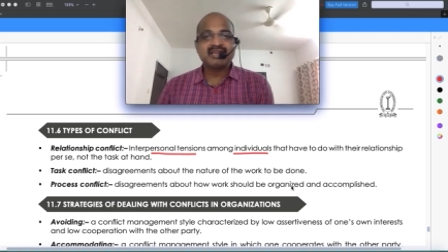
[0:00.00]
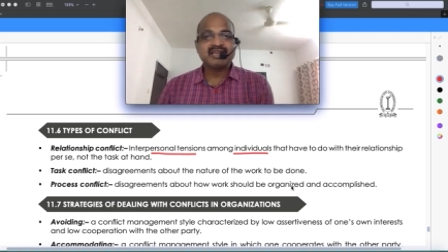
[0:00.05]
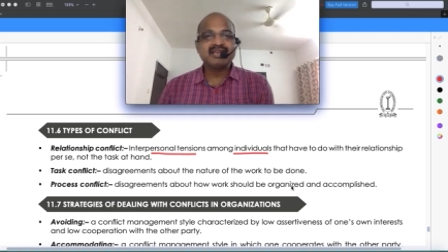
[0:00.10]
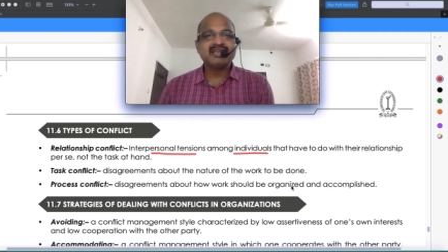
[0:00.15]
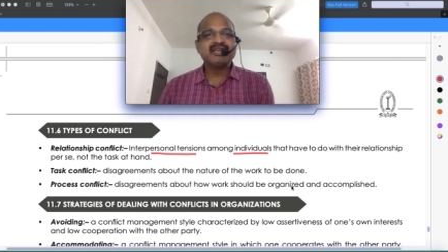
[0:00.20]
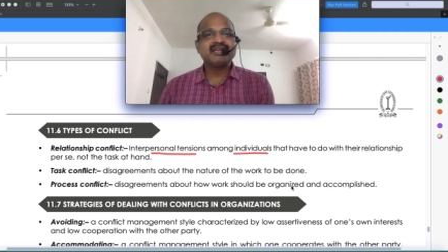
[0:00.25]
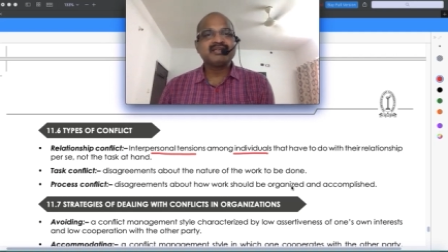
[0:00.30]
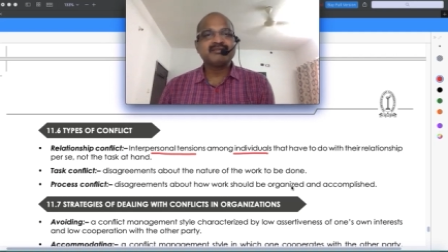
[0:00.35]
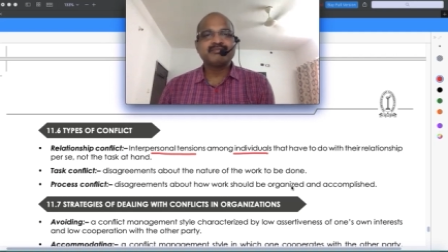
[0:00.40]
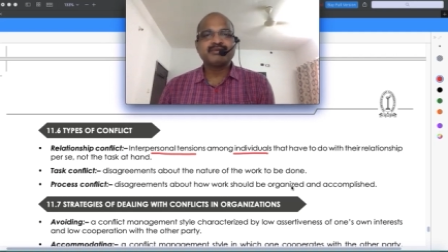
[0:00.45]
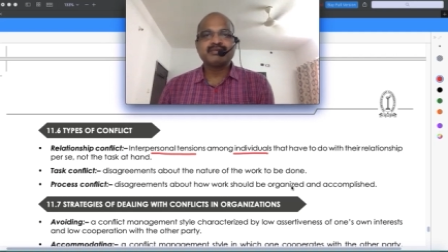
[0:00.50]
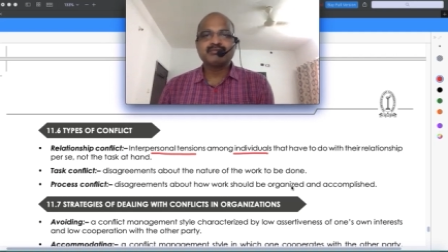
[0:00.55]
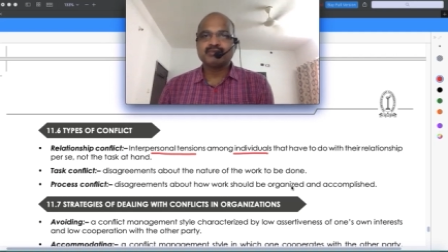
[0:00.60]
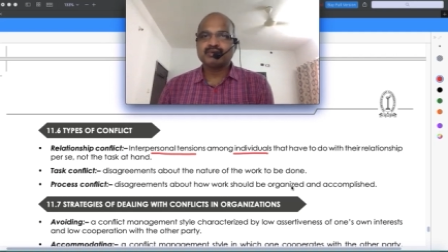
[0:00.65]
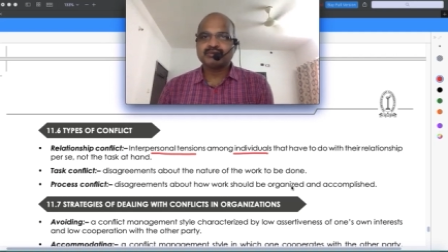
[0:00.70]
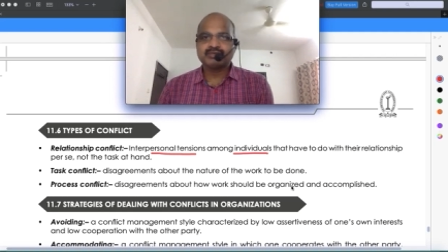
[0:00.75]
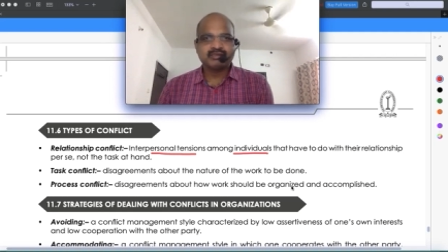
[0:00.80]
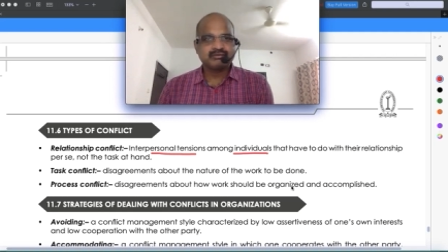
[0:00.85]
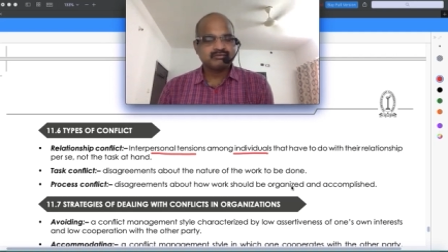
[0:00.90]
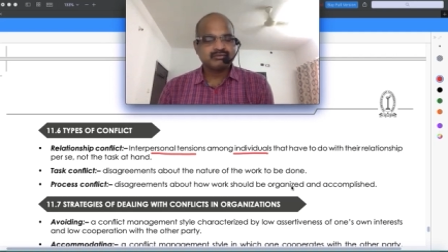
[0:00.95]
a and b
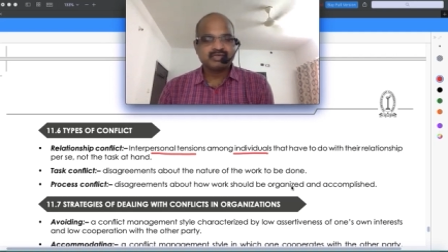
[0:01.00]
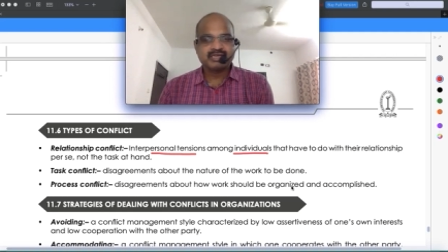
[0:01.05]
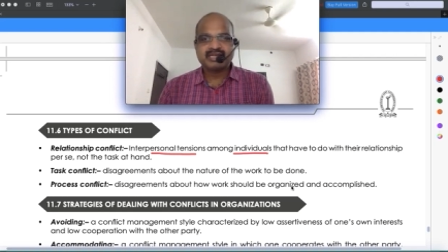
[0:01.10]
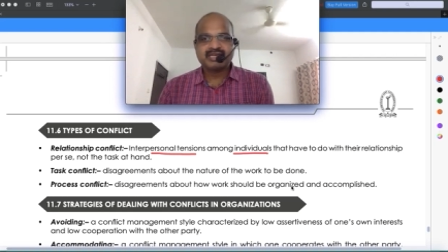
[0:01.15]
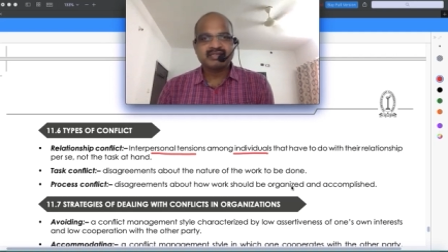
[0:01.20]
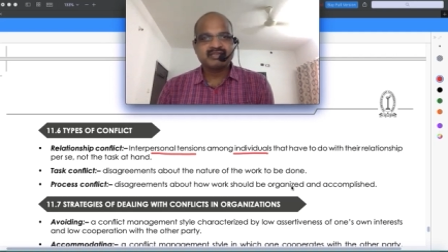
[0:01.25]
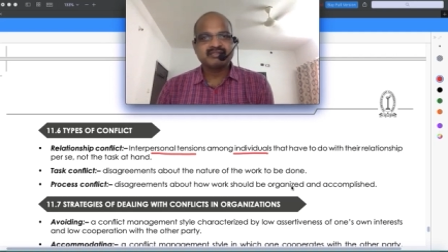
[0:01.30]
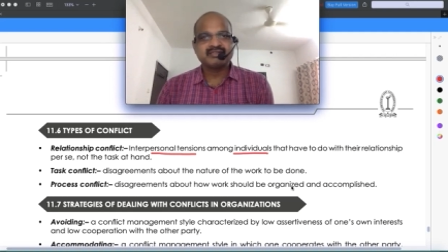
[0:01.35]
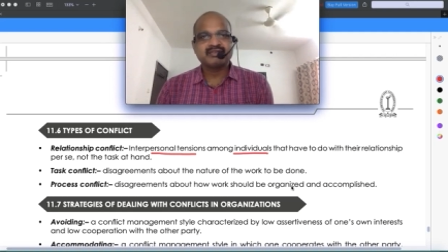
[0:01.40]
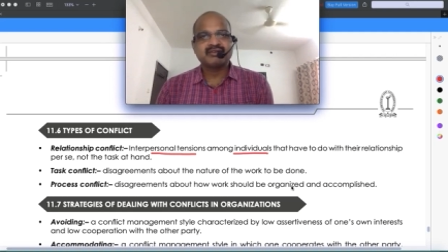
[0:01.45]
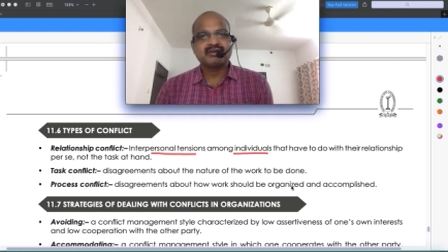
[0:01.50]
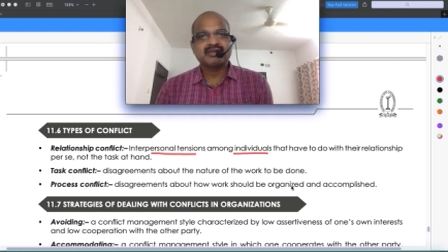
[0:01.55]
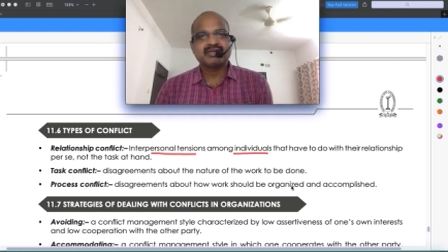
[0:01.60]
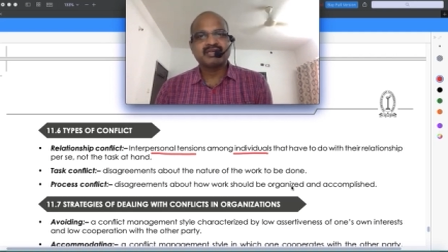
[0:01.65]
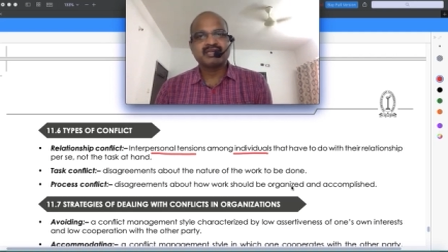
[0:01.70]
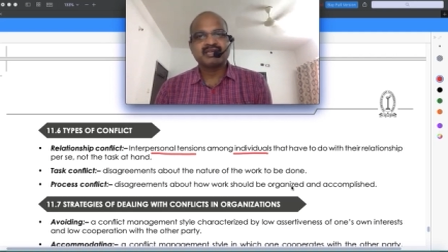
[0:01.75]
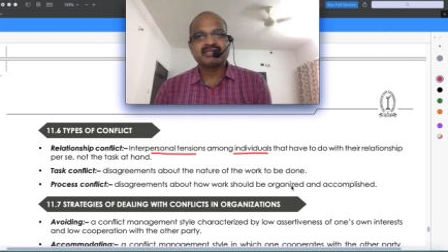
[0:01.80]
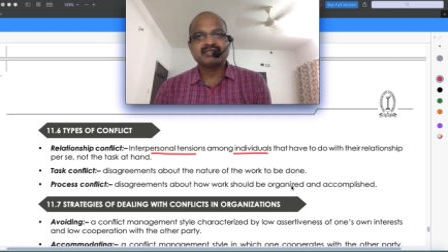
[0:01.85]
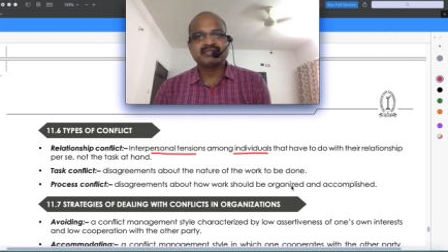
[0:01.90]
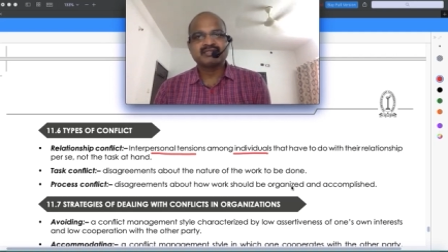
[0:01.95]
both are working in the
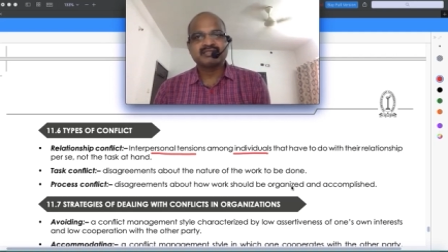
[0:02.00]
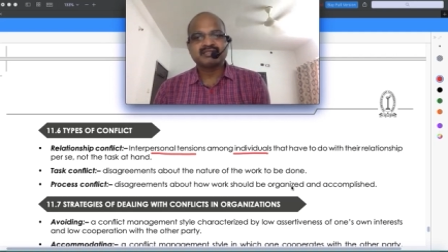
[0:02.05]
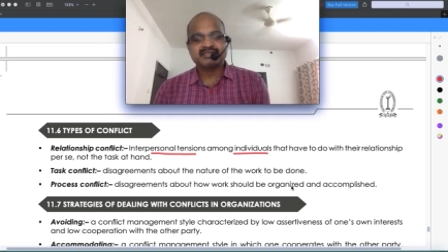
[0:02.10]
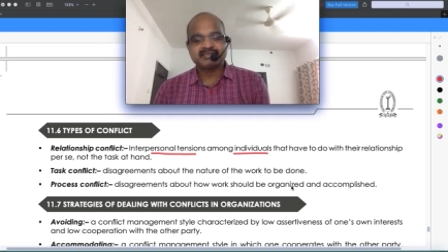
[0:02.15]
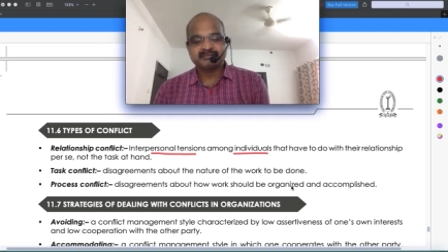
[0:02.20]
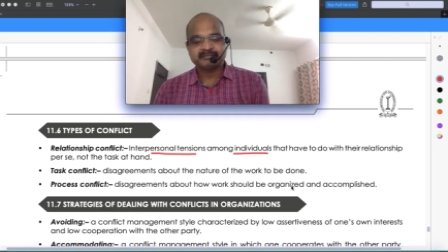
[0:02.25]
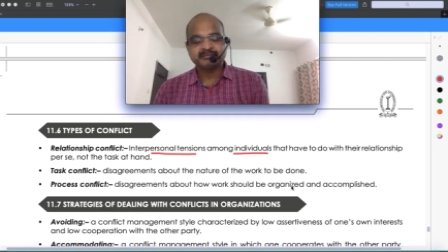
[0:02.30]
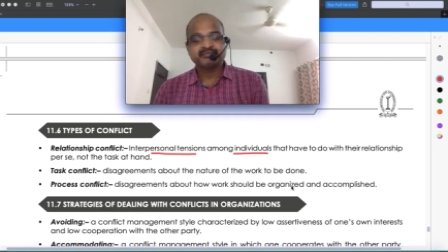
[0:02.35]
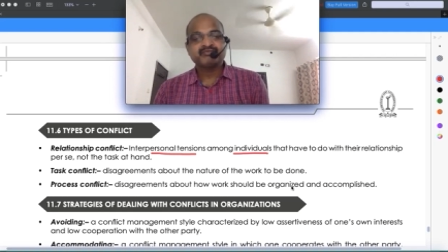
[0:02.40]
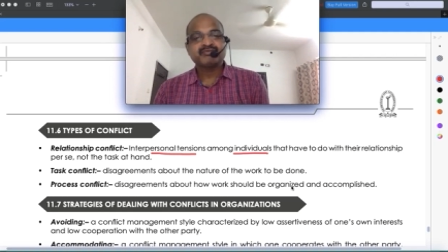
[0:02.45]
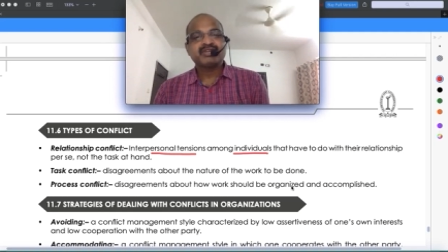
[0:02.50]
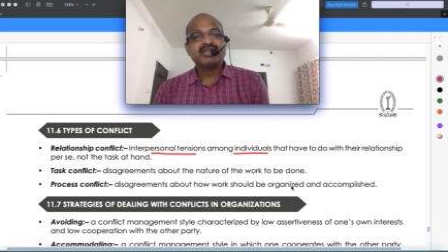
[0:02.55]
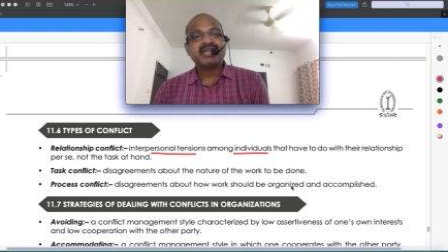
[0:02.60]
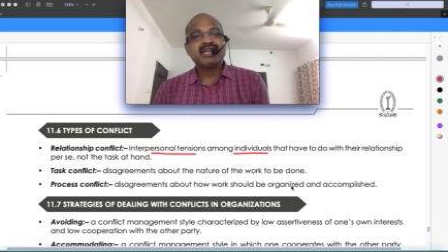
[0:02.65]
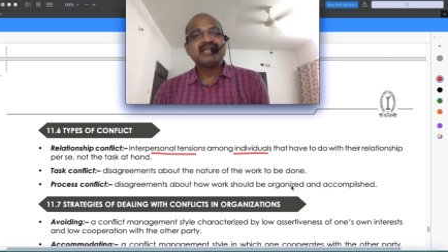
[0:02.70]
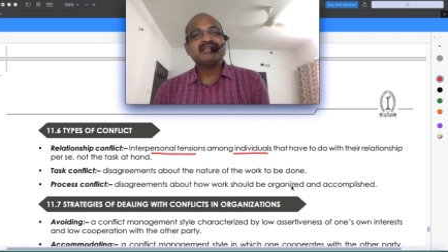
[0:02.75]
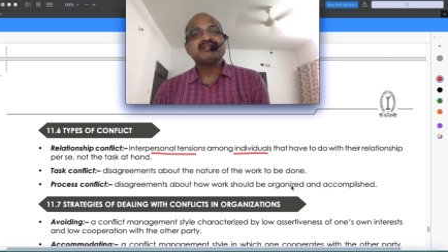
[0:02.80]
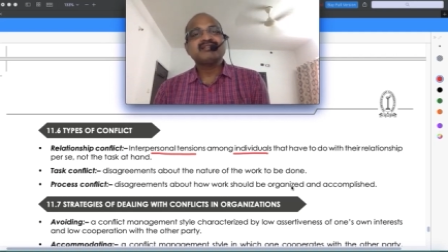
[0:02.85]
organization a